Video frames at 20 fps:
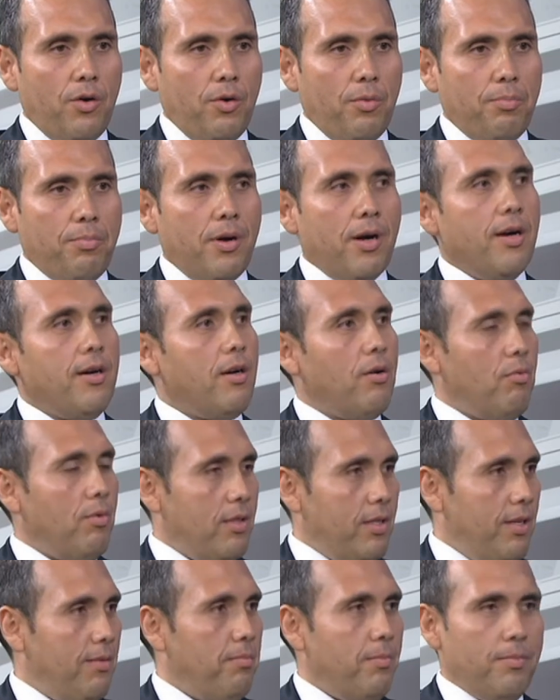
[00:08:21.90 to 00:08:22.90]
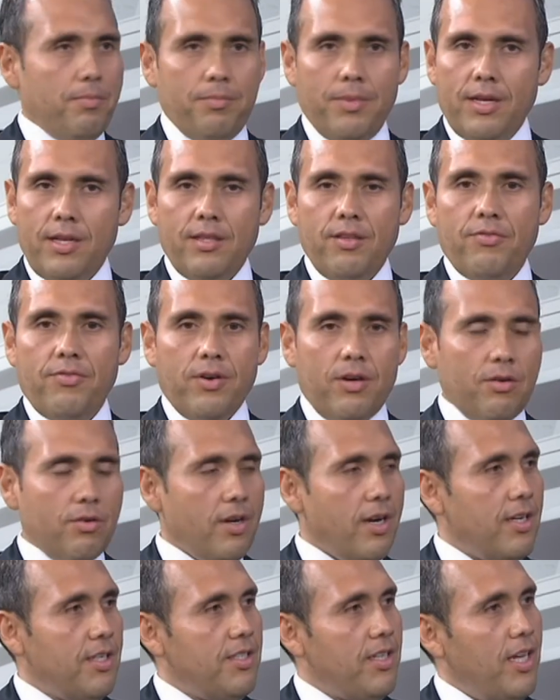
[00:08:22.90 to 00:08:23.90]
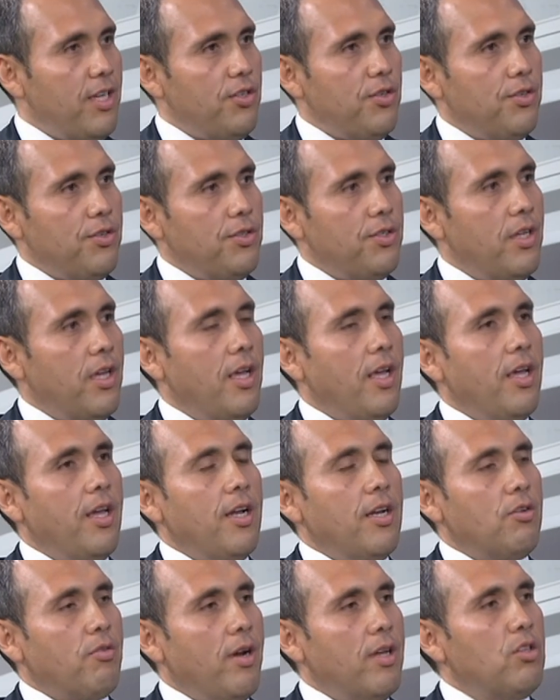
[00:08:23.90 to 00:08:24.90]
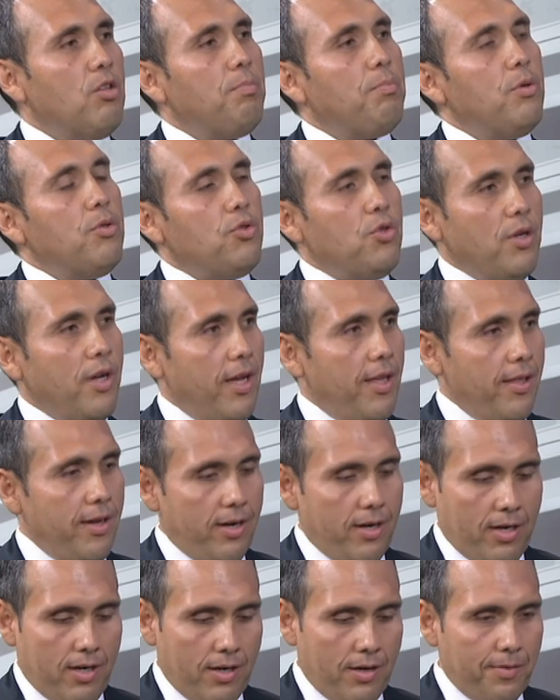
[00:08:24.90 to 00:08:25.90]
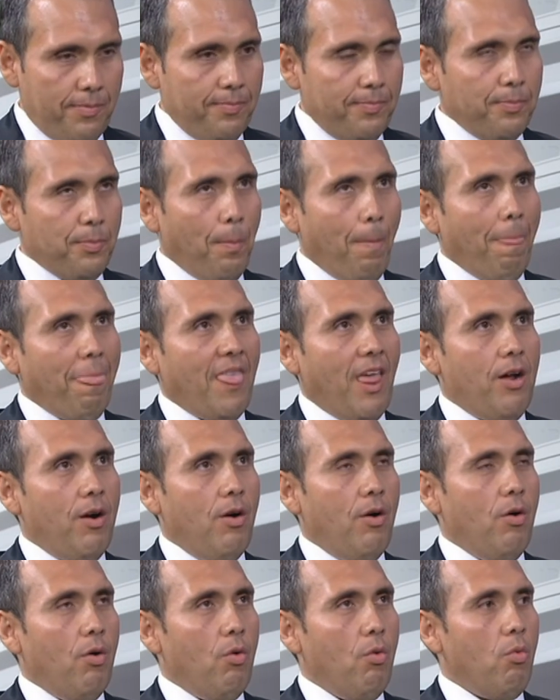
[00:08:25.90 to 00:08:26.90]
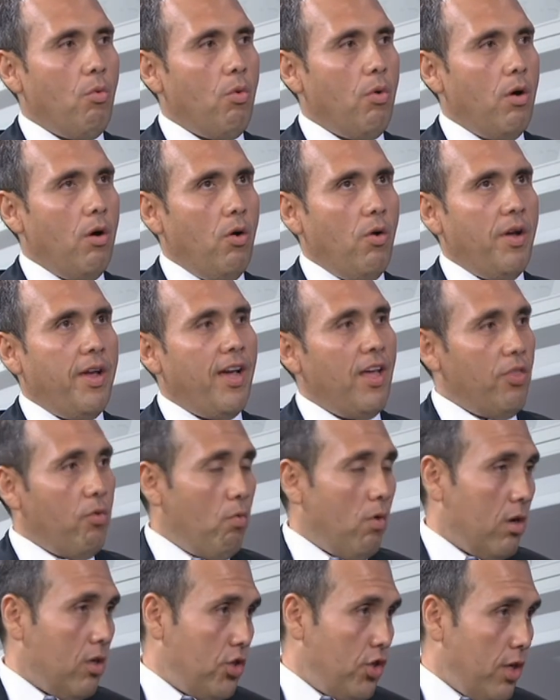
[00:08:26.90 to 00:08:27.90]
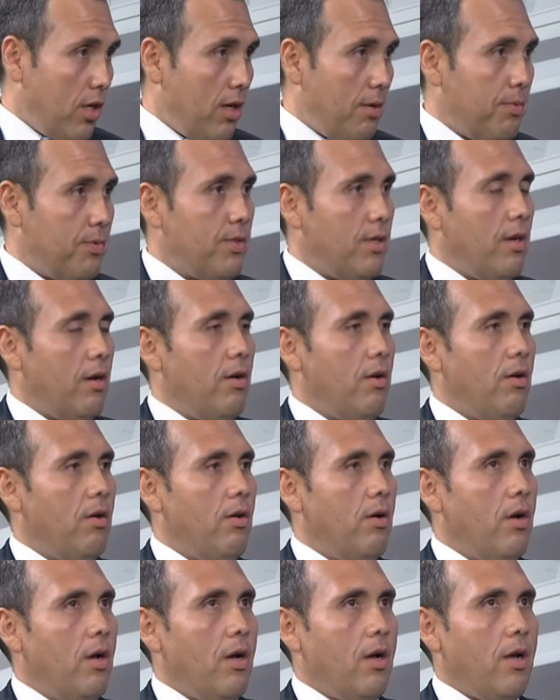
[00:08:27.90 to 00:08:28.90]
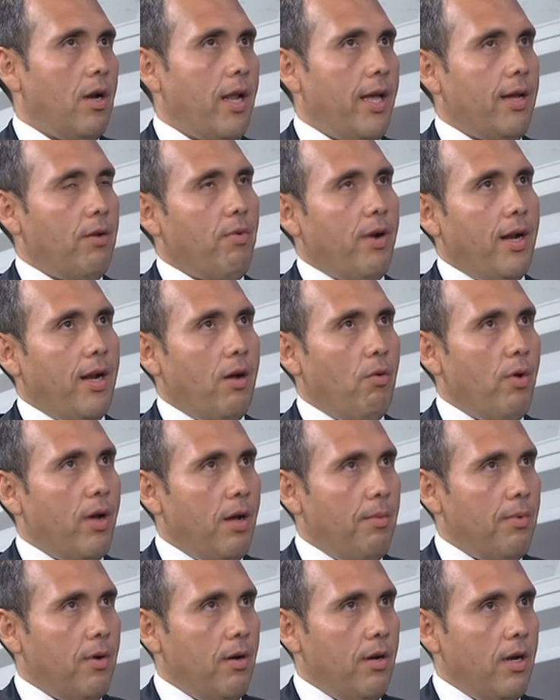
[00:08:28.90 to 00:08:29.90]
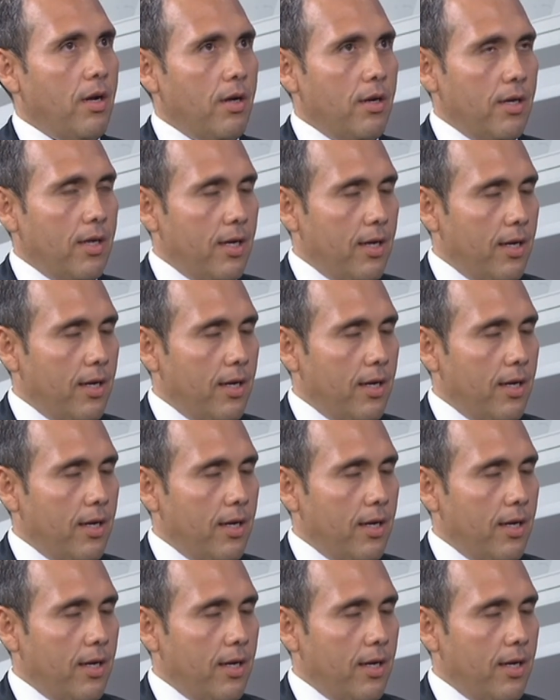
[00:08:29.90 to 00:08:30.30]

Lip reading: partner with many different organizations, trying to put together health workshops. Like right now we have going on